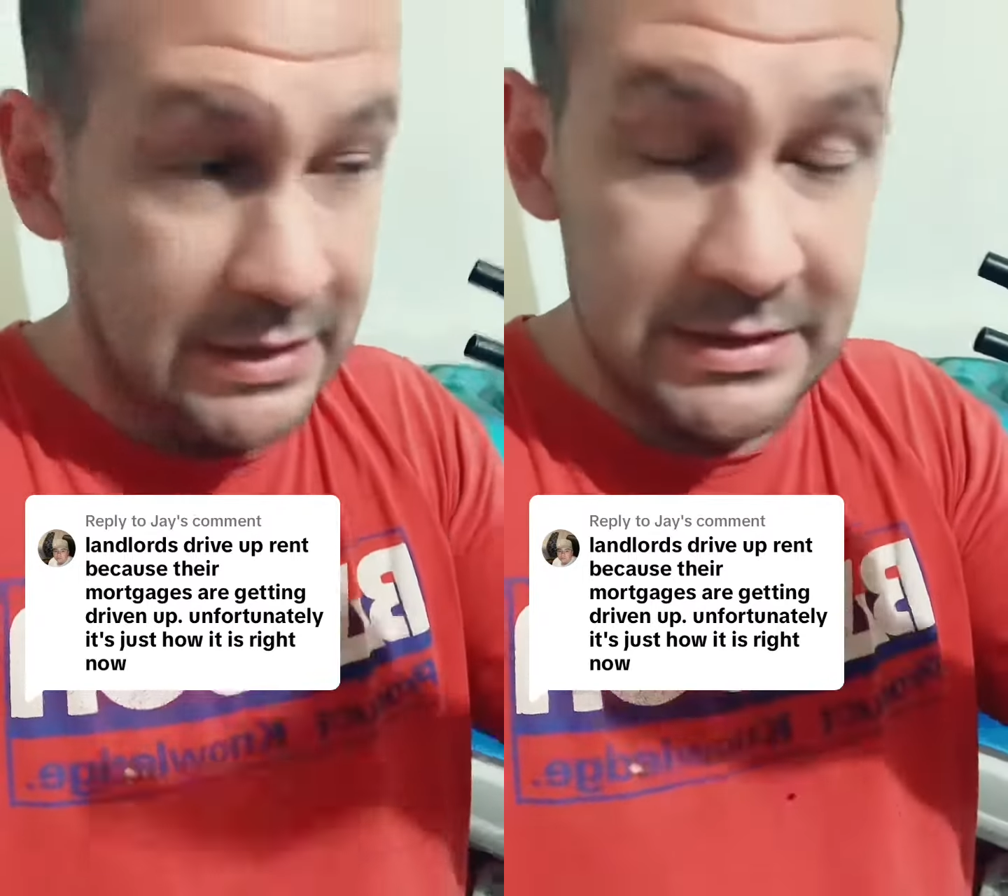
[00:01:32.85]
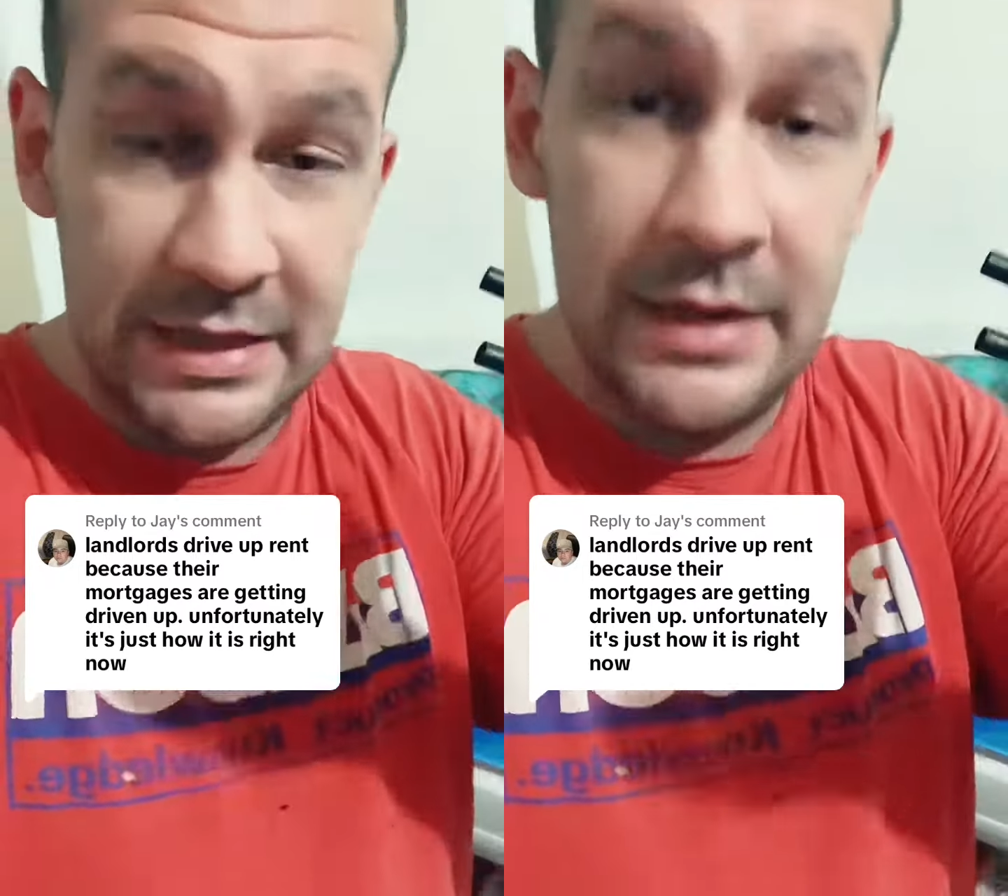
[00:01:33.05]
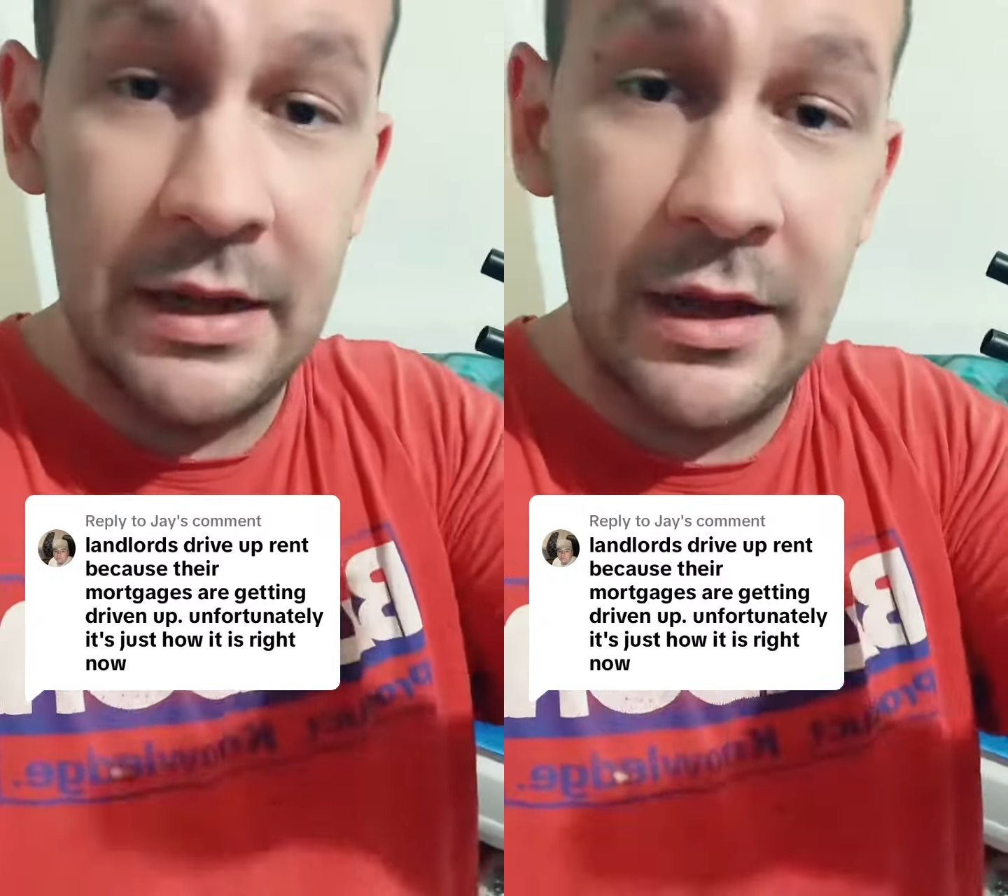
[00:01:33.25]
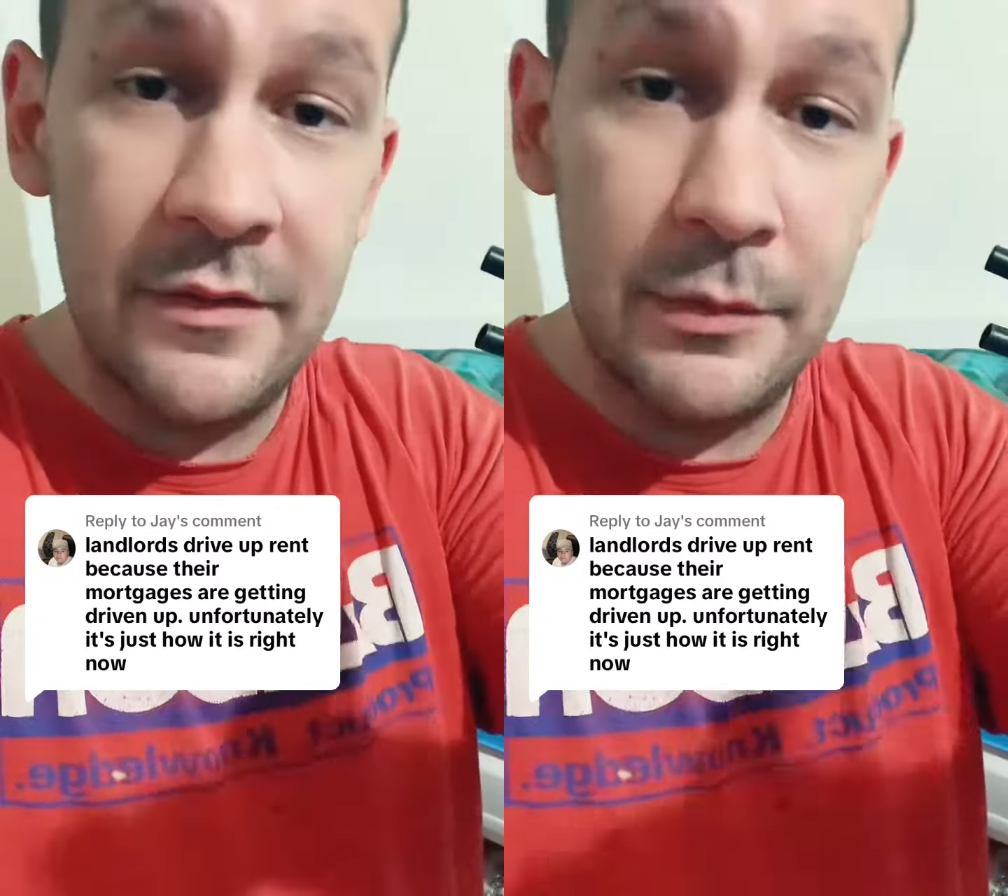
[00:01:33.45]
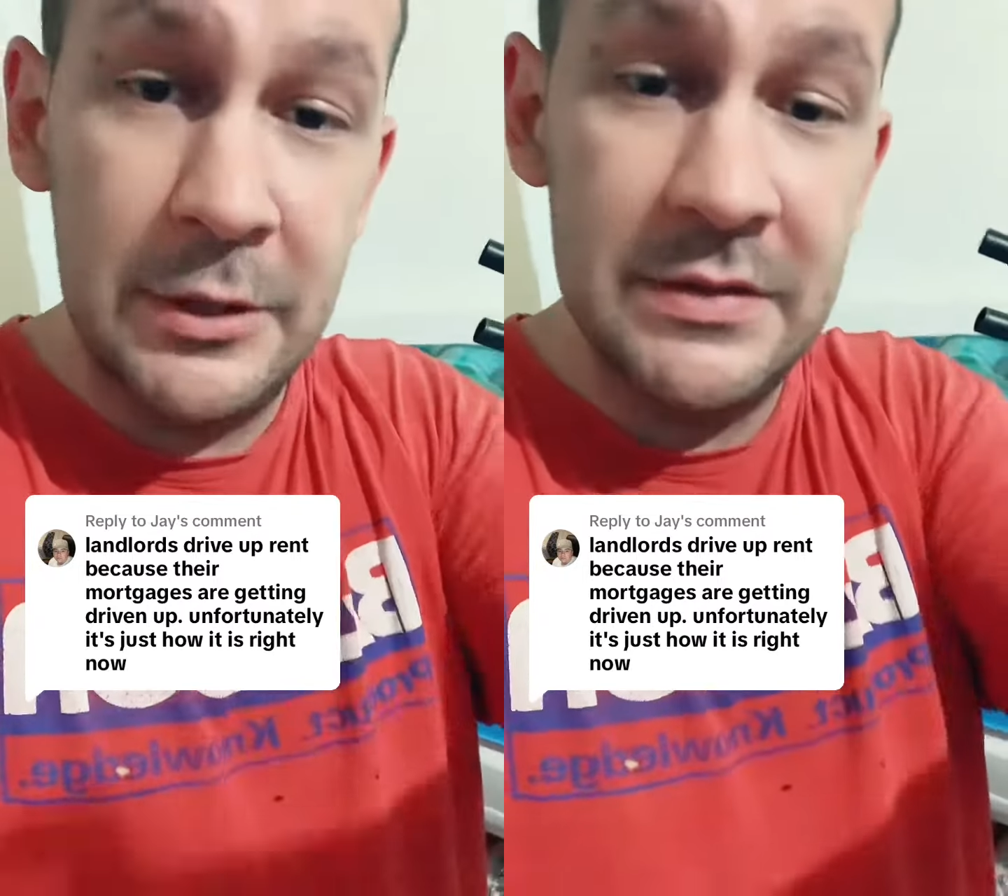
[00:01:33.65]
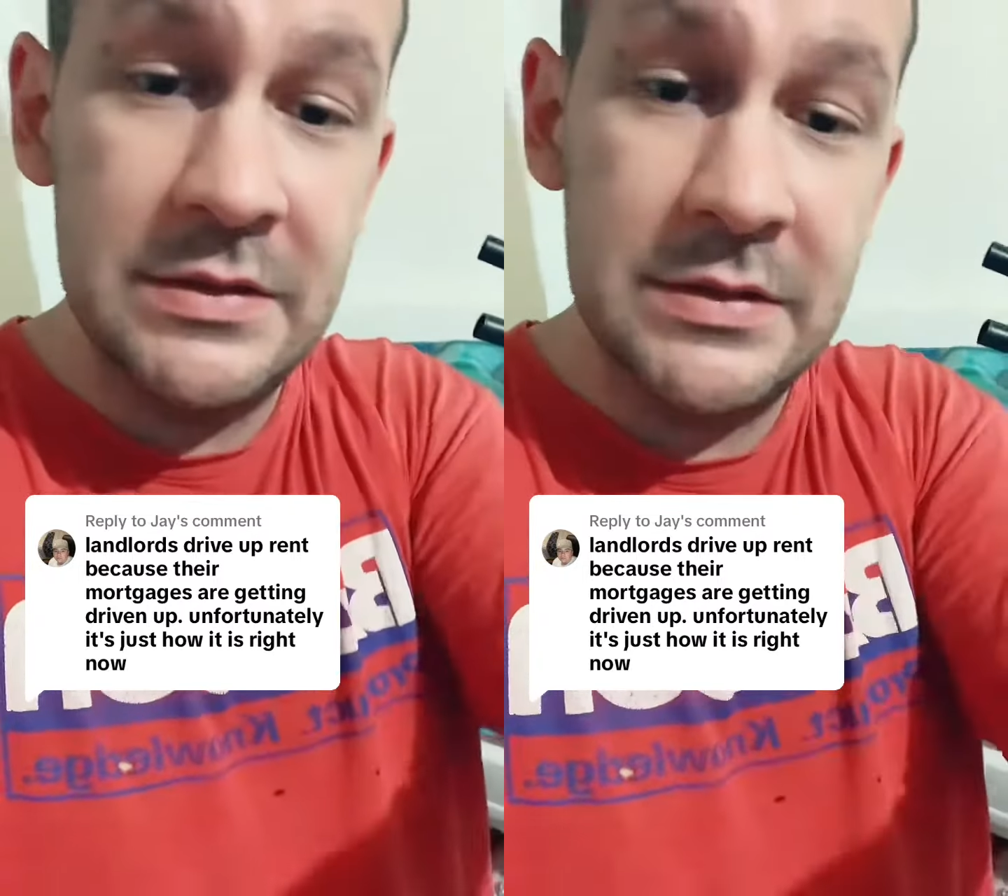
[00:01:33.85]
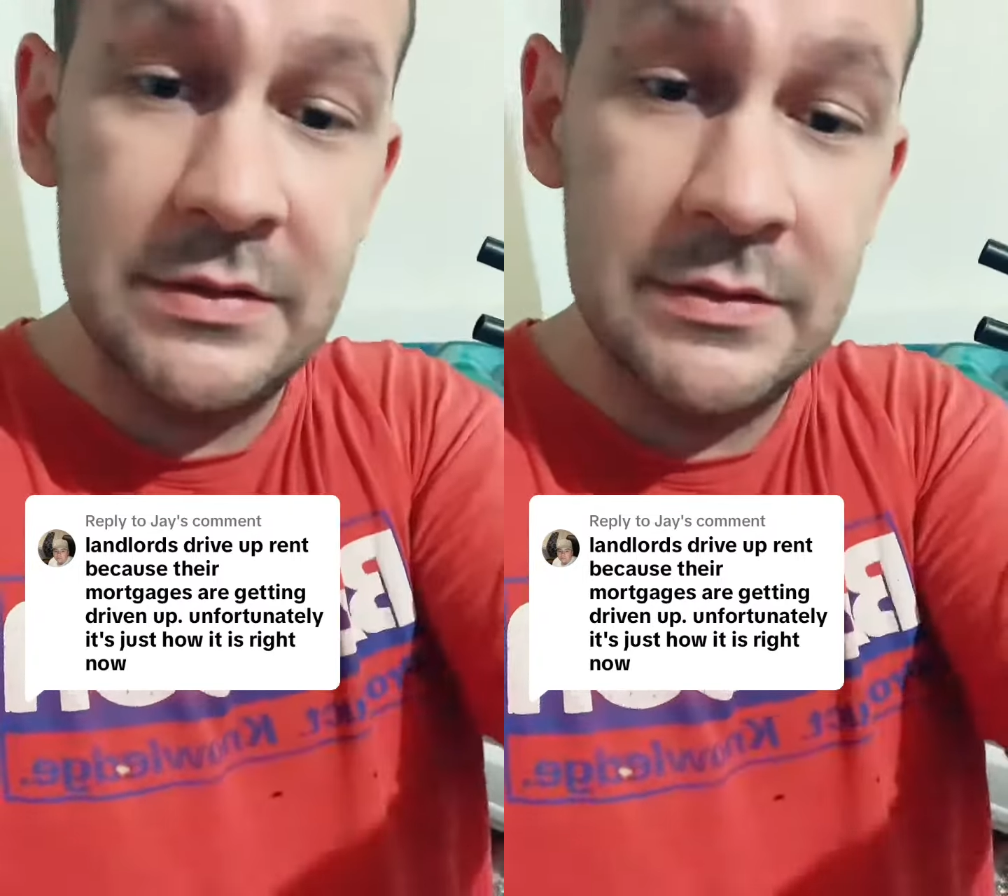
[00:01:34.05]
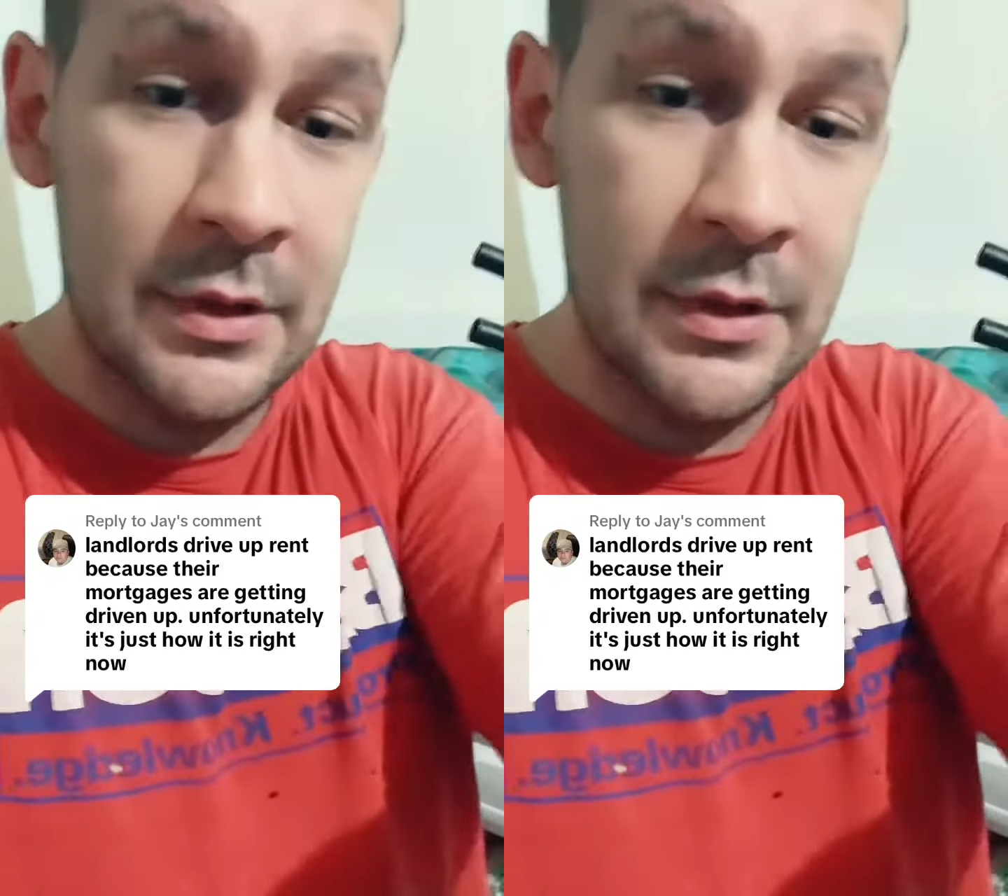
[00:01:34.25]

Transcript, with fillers: said governments.